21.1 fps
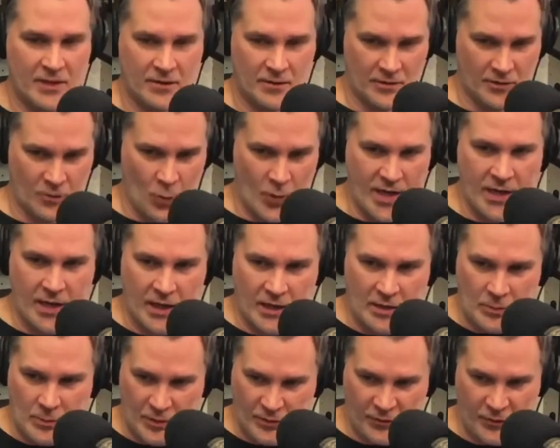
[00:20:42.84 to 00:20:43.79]
the
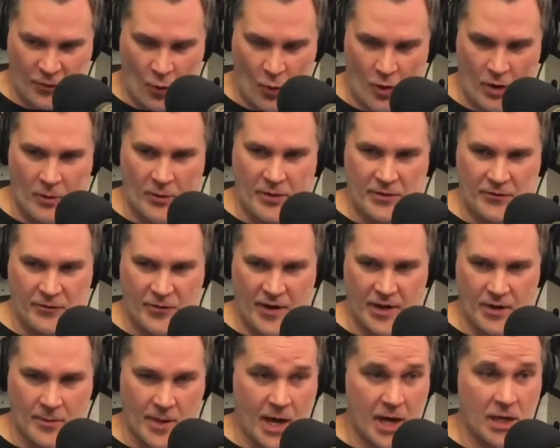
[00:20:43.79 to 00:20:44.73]
weekend before with a
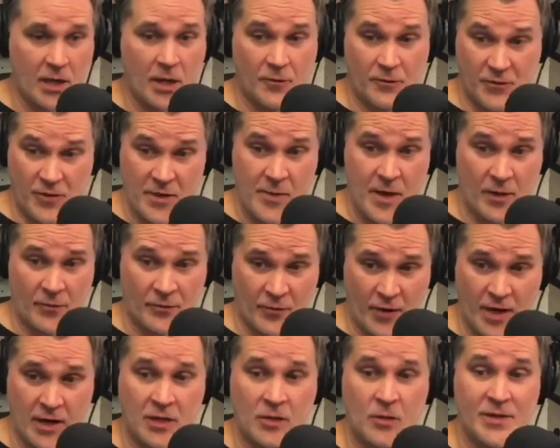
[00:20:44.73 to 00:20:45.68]
friend of mine, a female
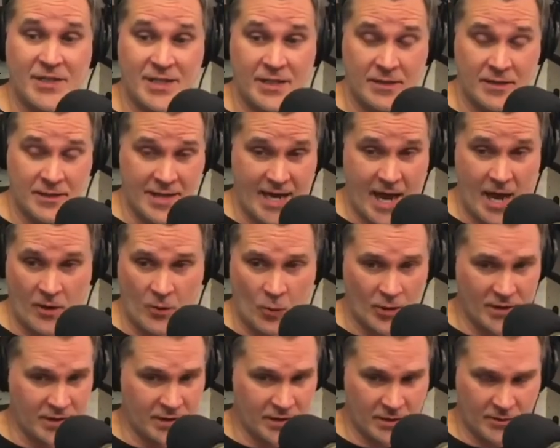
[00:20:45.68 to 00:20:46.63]
friend who was in town. It
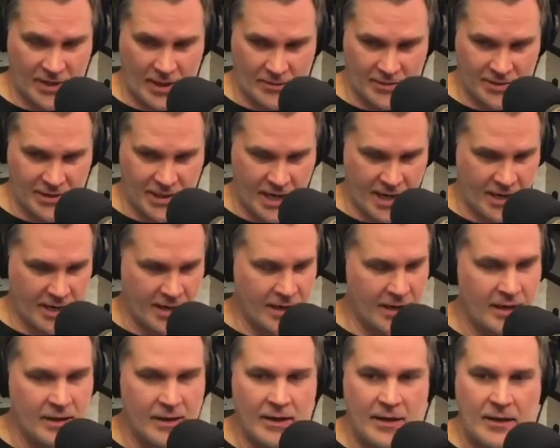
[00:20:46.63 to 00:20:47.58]
wasn't someone I was dating.
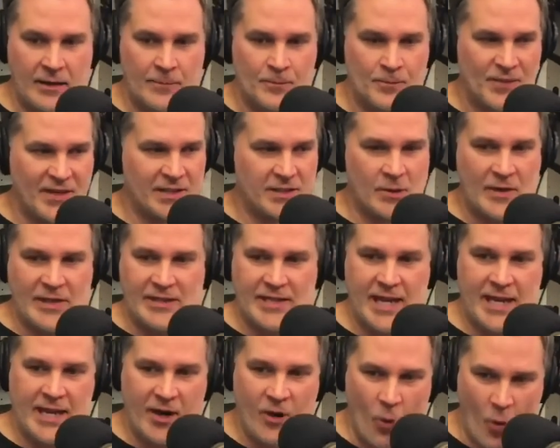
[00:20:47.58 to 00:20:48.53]
Mm-hmm. And so I
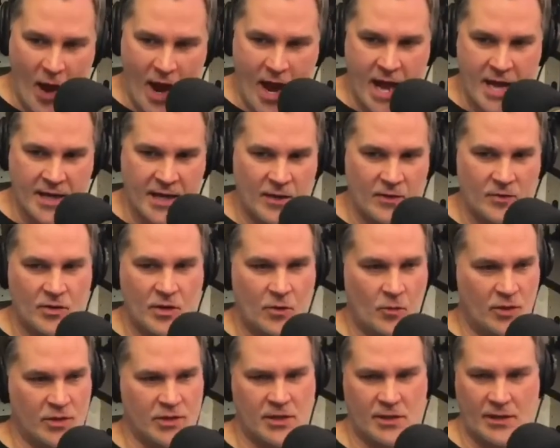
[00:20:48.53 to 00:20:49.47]
take Gwen, and it
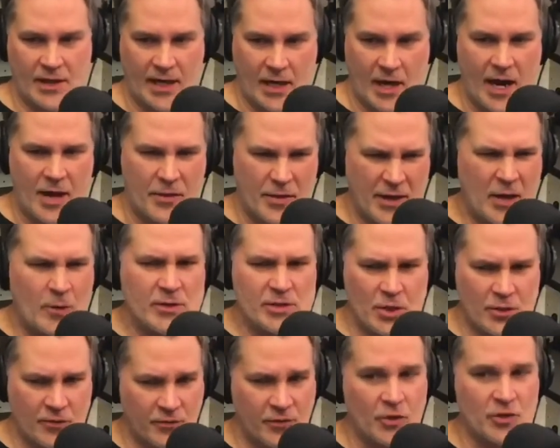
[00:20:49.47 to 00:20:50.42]
was like I think it was
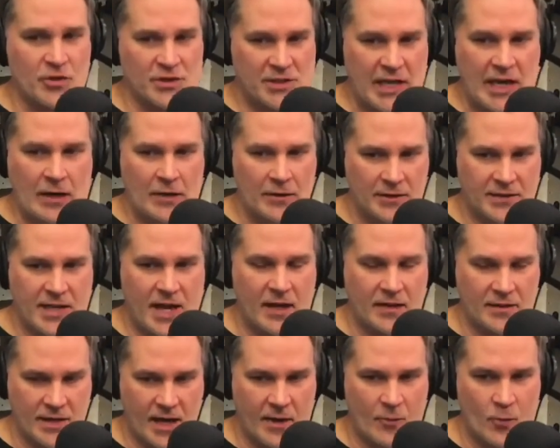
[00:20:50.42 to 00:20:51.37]
our first date. The
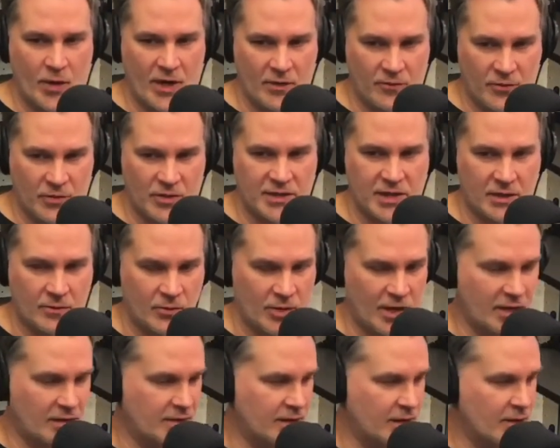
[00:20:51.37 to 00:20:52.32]
time, time mm-hmm. we first time we
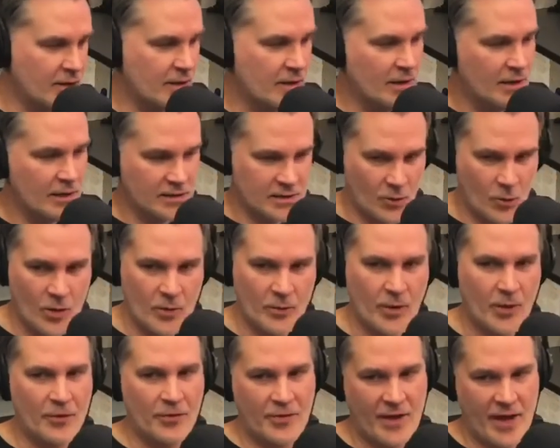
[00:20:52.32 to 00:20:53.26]
had dinner. So we're
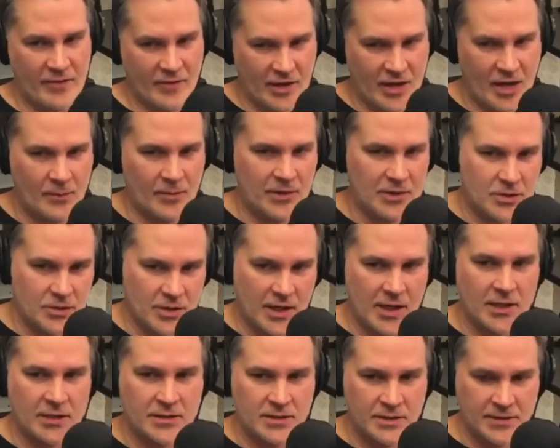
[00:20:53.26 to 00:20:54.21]
both having a couple of
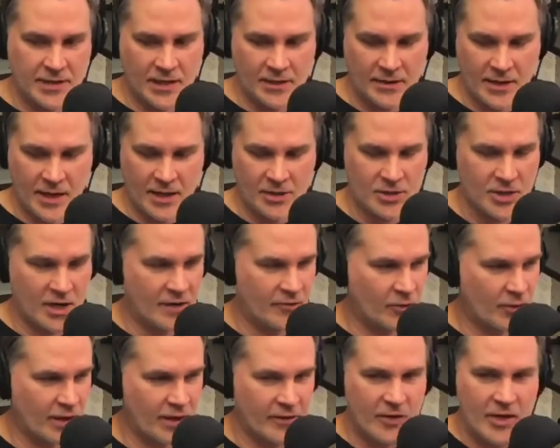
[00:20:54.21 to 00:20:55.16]
drinks to take the edge off
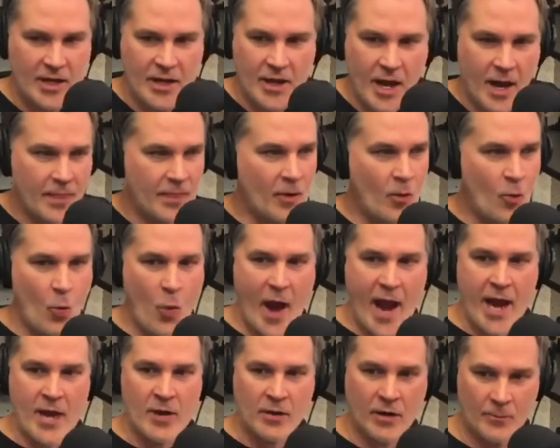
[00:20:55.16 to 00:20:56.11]
or whatever. And the
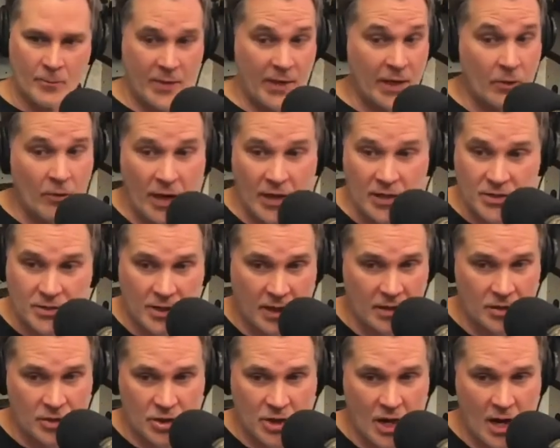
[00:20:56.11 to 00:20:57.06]
waiter, big restaurant
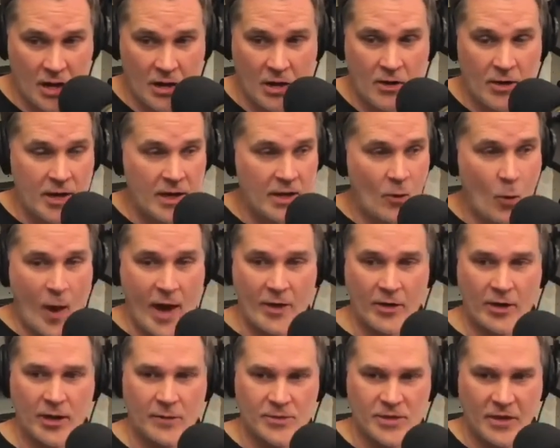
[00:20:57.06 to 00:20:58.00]
in Chicago,
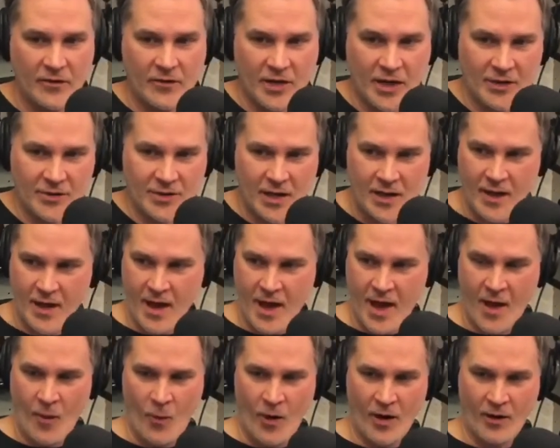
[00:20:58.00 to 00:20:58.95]
waiter comes over he goes,
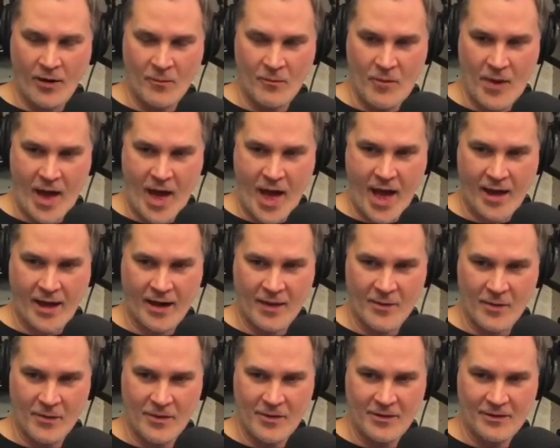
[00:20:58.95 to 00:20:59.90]
"Hey, welcome back. I
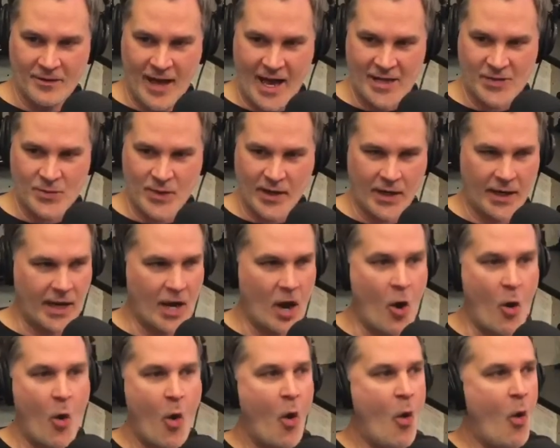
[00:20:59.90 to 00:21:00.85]
remember you last week." And I
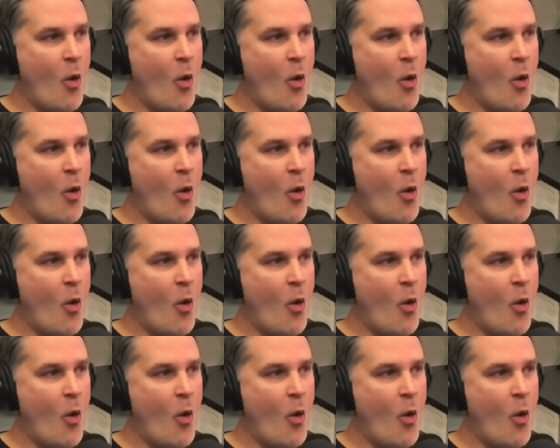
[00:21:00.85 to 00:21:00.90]
go,